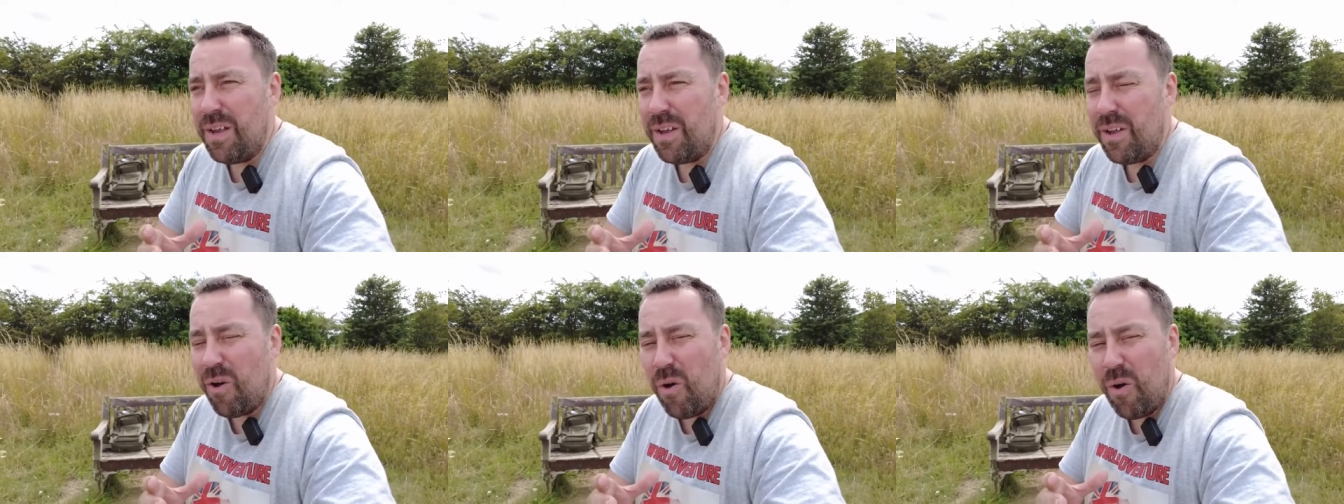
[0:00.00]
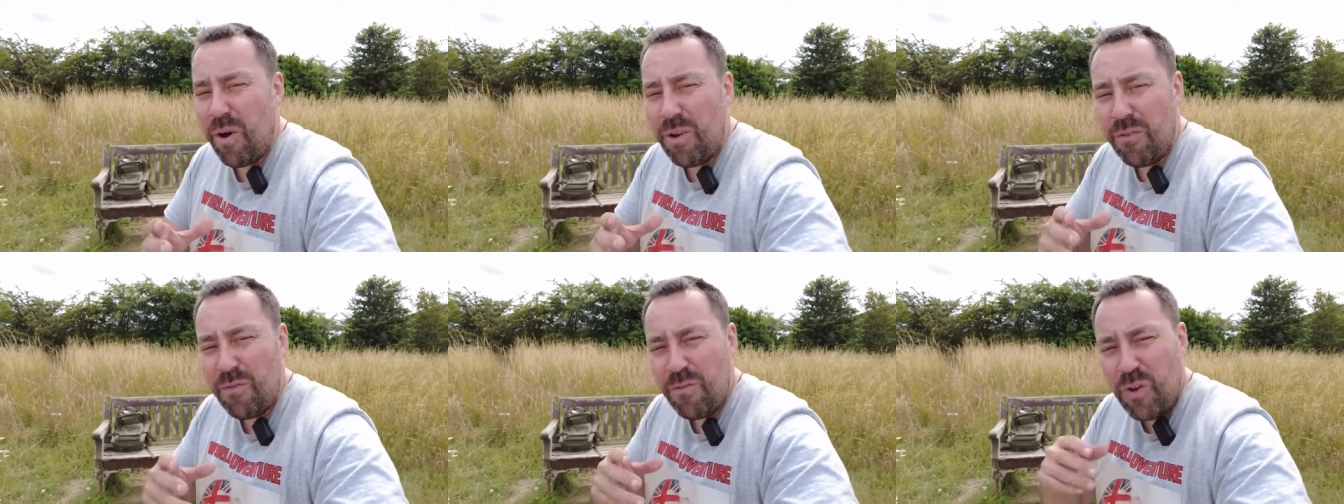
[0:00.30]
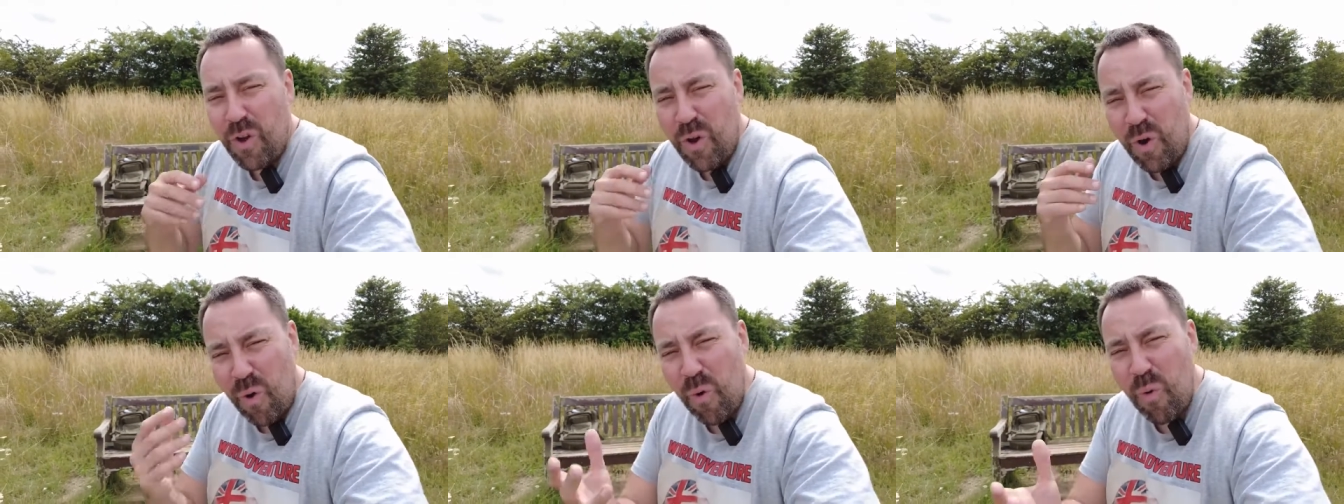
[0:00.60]
kind of
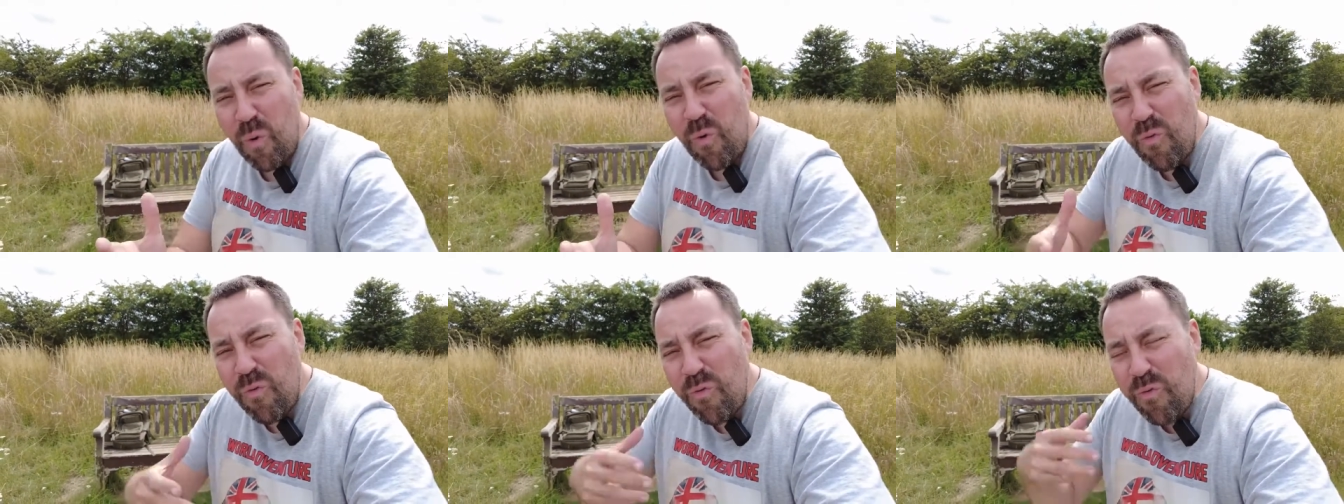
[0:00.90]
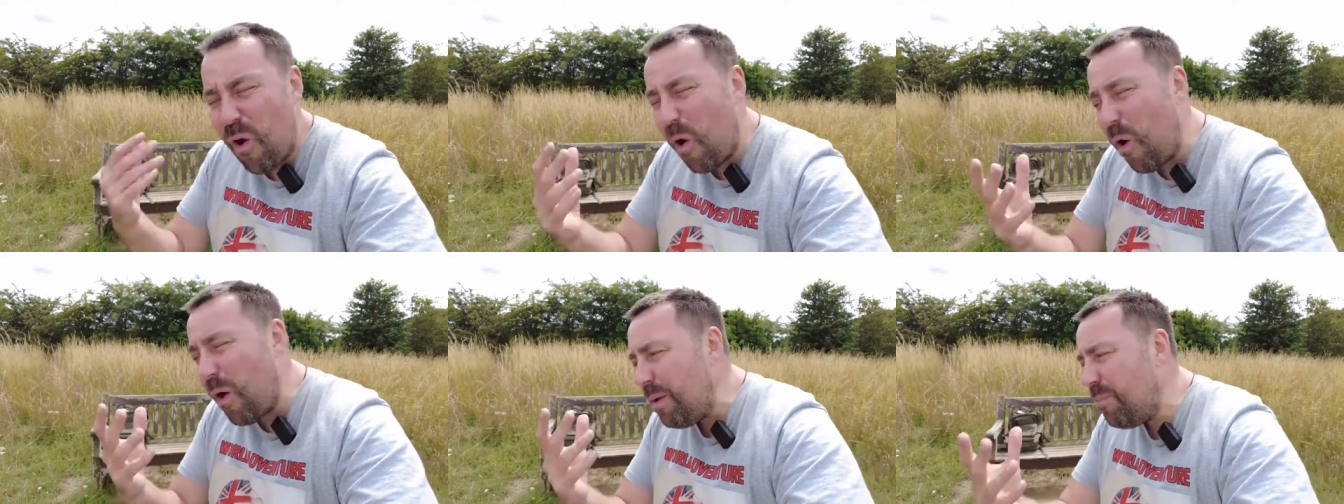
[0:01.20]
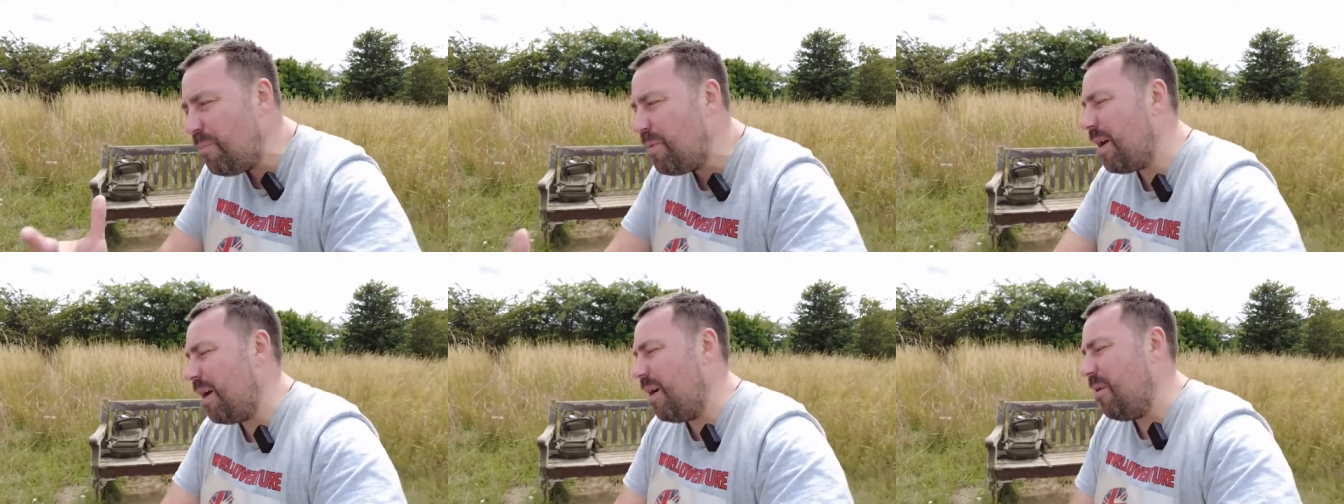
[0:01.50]
cool
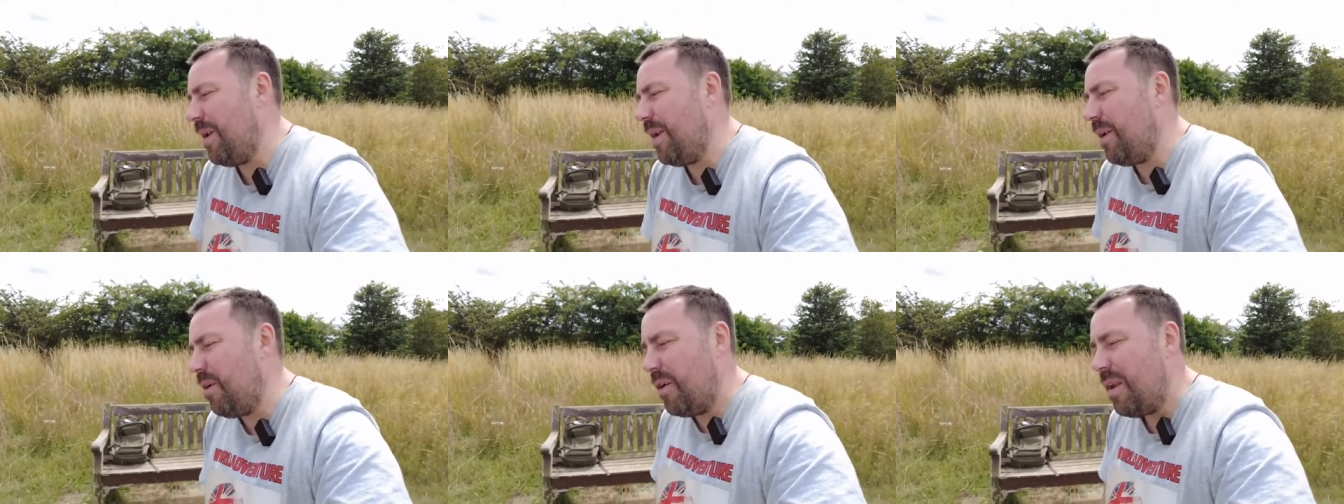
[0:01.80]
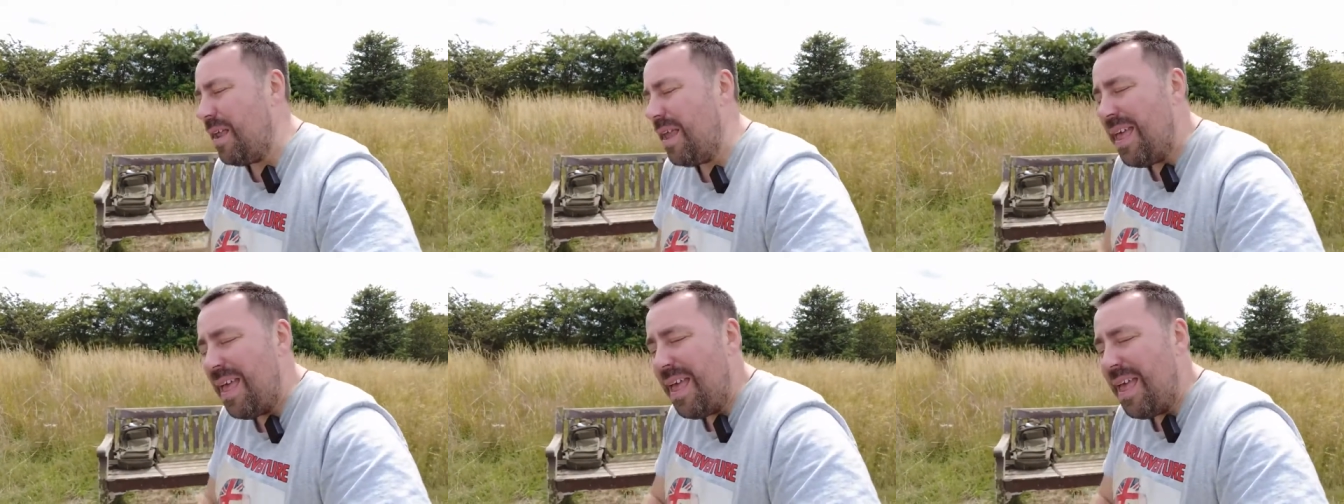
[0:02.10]
vibe going on.